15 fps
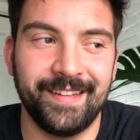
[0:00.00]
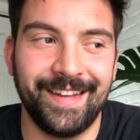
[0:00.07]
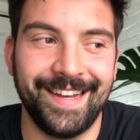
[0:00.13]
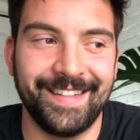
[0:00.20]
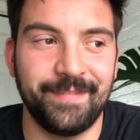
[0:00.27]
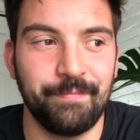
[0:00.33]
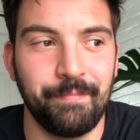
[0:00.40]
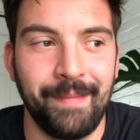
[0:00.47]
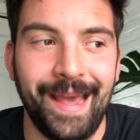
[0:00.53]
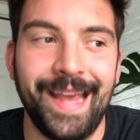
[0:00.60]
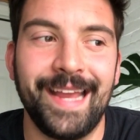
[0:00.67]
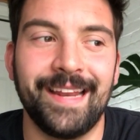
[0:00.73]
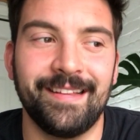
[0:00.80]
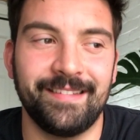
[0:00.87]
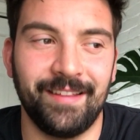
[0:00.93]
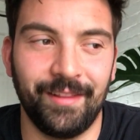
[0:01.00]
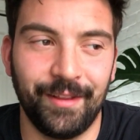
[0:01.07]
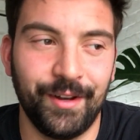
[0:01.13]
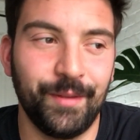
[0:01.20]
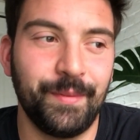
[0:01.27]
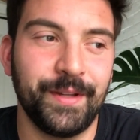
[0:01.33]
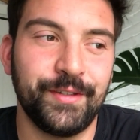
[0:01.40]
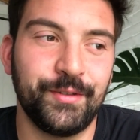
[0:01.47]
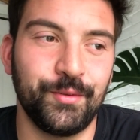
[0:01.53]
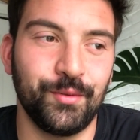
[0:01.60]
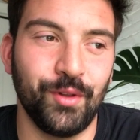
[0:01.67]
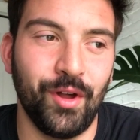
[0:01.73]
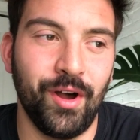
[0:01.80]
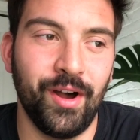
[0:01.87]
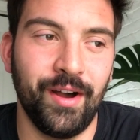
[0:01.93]
Its mane is a little bit too
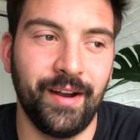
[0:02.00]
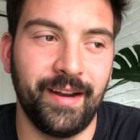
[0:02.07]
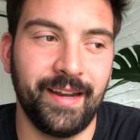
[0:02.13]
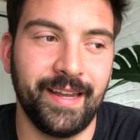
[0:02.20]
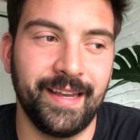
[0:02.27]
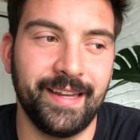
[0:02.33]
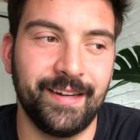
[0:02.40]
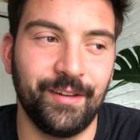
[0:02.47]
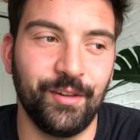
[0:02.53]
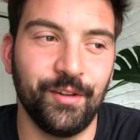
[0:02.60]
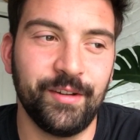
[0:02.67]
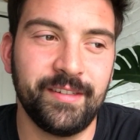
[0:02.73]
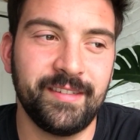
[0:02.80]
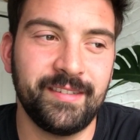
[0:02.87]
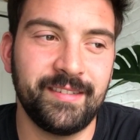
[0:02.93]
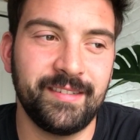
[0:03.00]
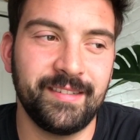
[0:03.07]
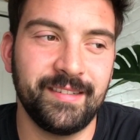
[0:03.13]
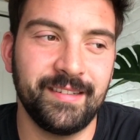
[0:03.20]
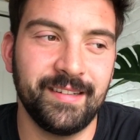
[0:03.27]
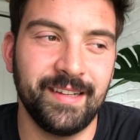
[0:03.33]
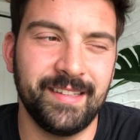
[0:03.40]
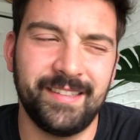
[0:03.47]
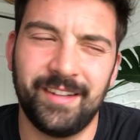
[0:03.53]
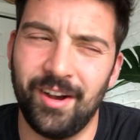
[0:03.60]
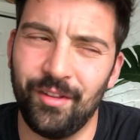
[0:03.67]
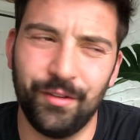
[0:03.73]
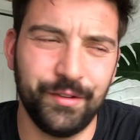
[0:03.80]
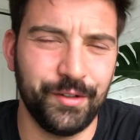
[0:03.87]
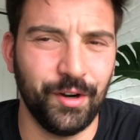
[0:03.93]
long. Its
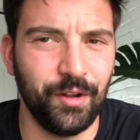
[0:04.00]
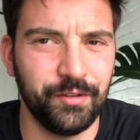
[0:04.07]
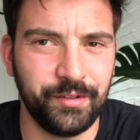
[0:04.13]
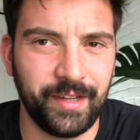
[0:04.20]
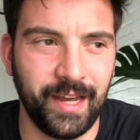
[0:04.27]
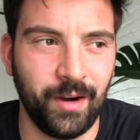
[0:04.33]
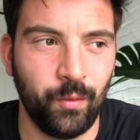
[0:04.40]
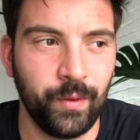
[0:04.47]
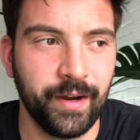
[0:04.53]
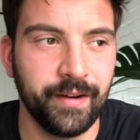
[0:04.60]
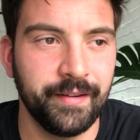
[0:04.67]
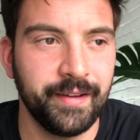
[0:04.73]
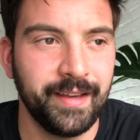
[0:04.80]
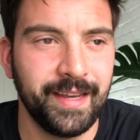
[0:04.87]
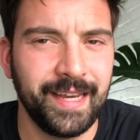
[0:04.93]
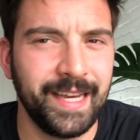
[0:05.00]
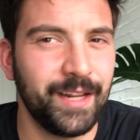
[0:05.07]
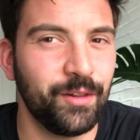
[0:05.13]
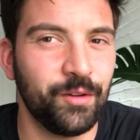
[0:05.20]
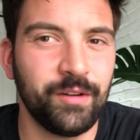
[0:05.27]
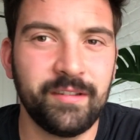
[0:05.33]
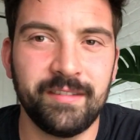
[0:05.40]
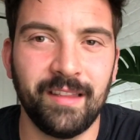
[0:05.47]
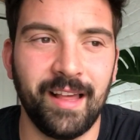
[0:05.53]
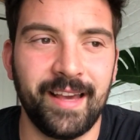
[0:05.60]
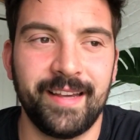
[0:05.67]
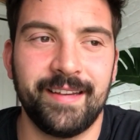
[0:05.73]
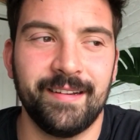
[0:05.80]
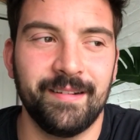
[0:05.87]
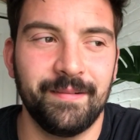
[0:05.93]
colors are also kind of weird. It looks
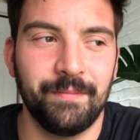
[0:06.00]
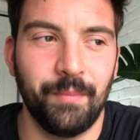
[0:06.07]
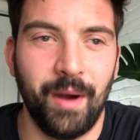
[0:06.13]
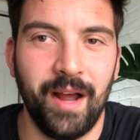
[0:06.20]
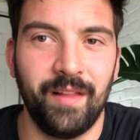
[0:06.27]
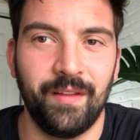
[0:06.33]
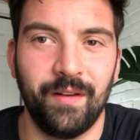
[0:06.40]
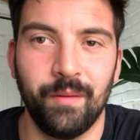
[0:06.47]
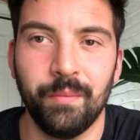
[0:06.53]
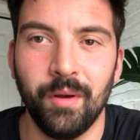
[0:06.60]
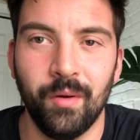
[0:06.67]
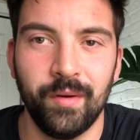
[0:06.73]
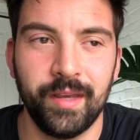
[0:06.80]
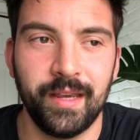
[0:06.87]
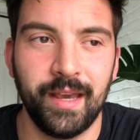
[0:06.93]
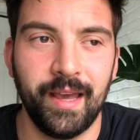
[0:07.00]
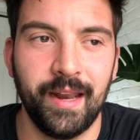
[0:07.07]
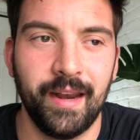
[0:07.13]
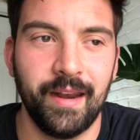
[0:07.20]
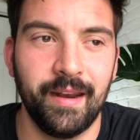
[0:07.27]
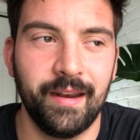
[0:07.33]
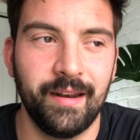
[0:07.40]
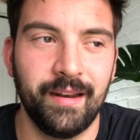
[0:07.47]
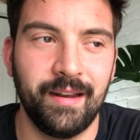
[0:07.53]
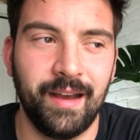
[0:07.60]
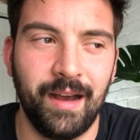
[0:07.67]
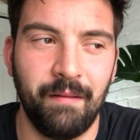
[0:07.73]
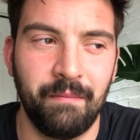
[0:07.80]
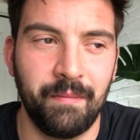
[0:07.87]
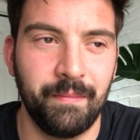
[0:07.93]
like My Little Pony, and
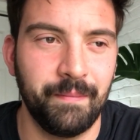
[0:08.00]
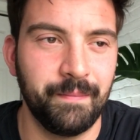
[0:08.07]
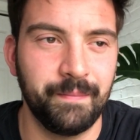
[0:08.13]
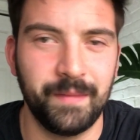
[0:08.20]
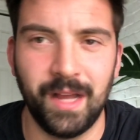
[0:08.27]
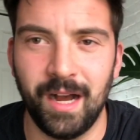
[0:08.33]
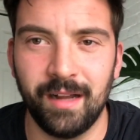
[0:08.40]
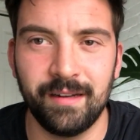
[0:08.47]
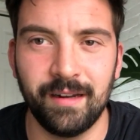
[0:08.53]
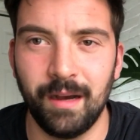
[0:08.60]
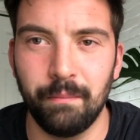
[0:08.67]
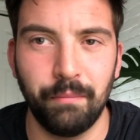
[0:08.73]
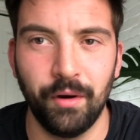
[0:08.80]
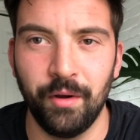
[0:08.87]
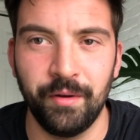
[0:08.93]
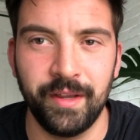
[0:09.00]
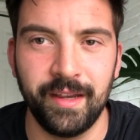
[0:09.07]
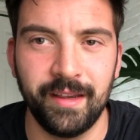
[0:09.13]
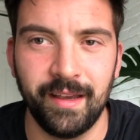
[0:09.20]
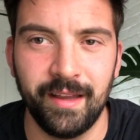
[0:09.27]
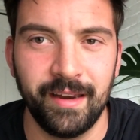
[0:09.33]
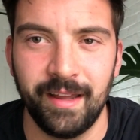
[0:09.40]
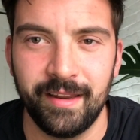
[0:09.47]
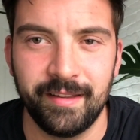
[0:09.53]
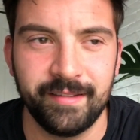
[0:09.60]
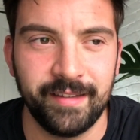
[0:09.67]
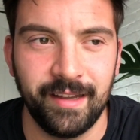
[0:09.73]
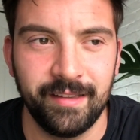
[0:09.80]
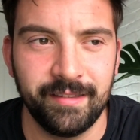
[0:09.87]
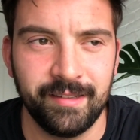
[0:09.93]
I'm not a brony in any
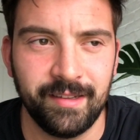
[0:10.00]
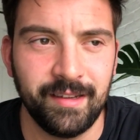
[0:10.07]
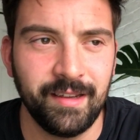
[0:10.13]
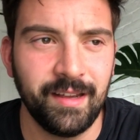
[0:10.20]
sense.